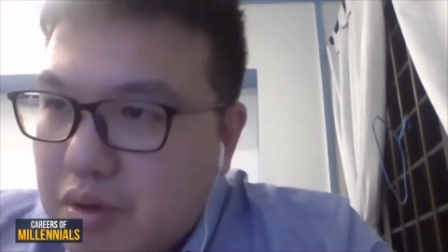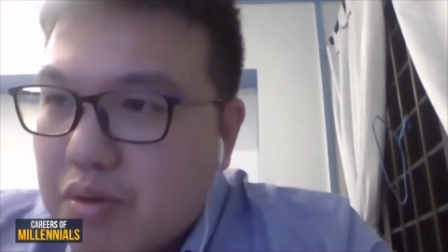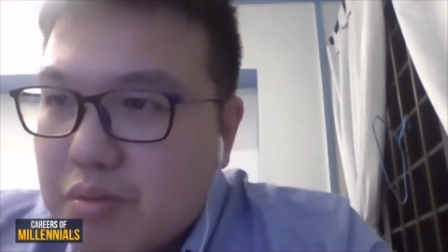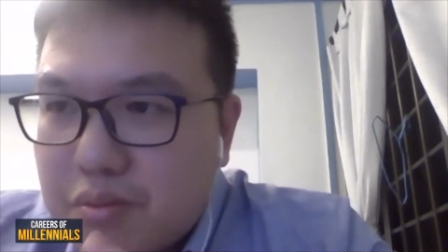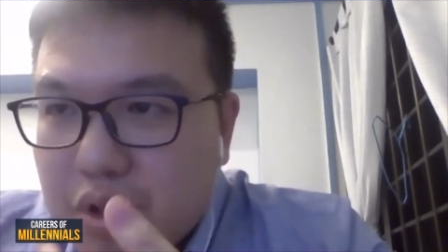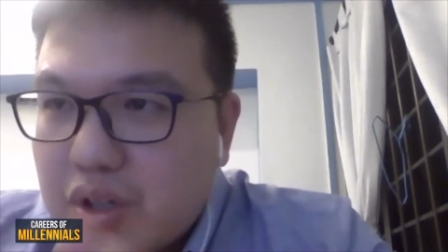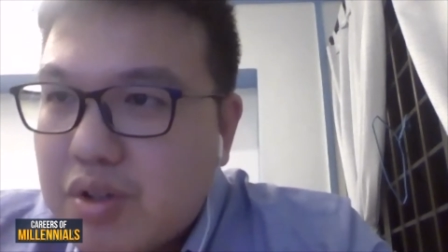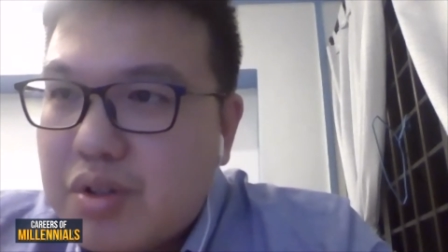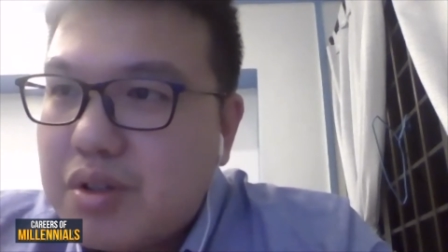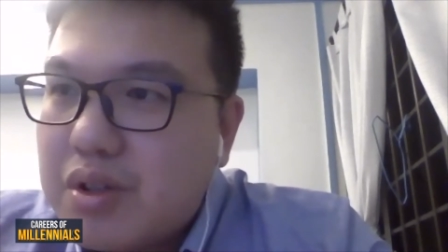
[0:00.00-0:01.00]

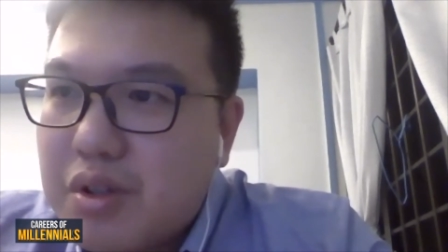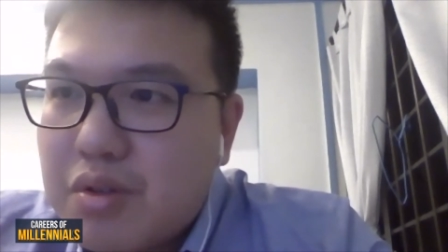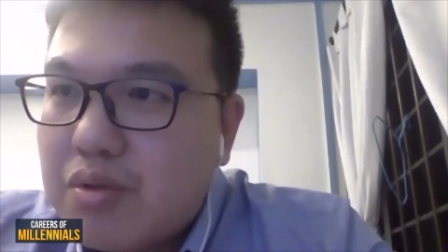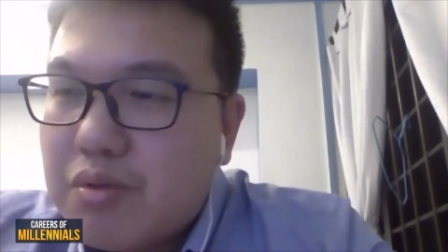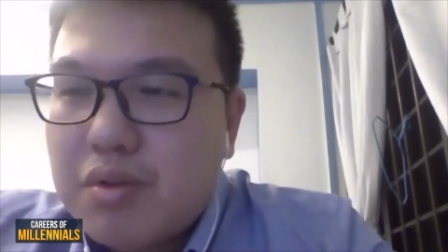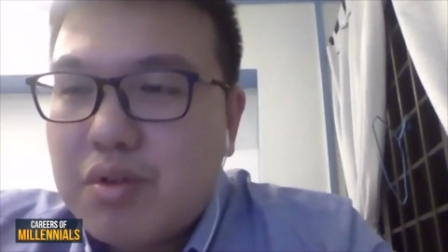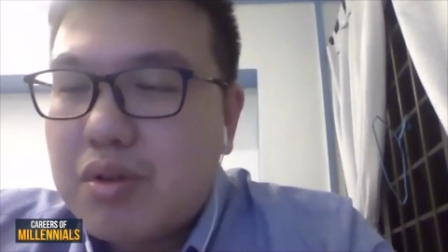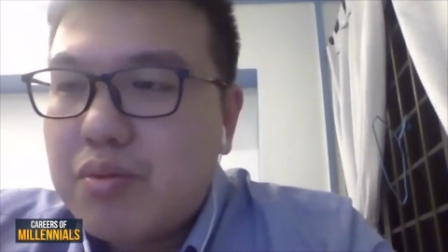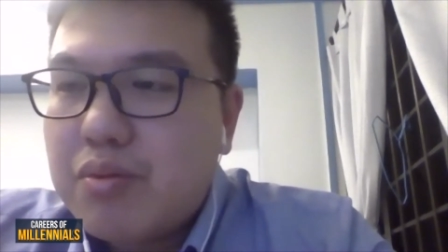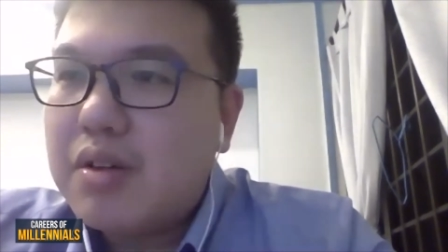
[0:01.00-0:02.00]
Because
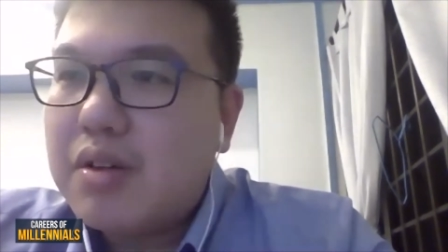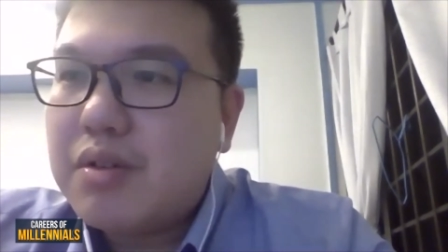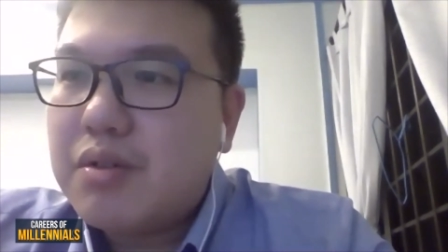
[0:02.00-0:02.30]
we